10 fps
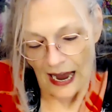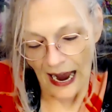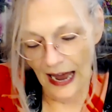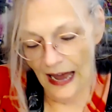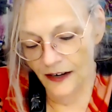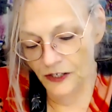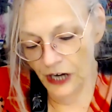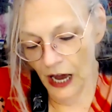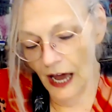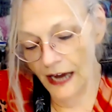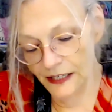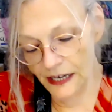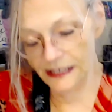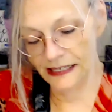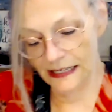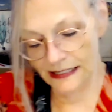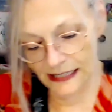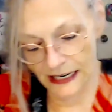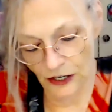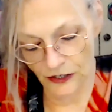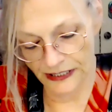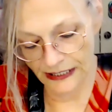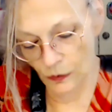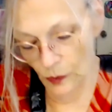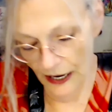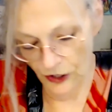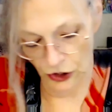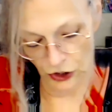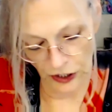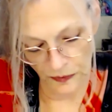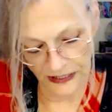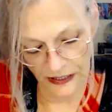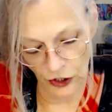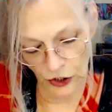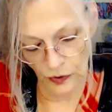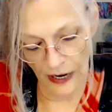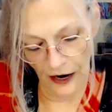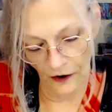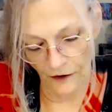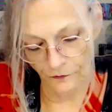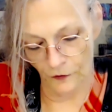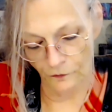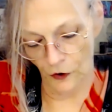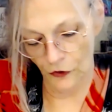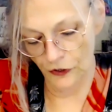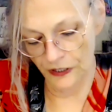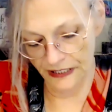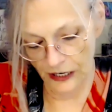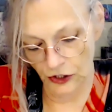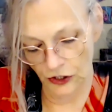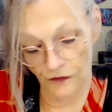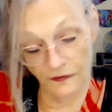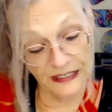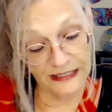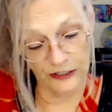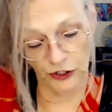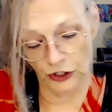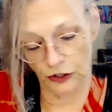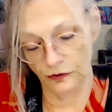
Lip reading: And it does say here, see relationships in the new era for further discussion of this issue,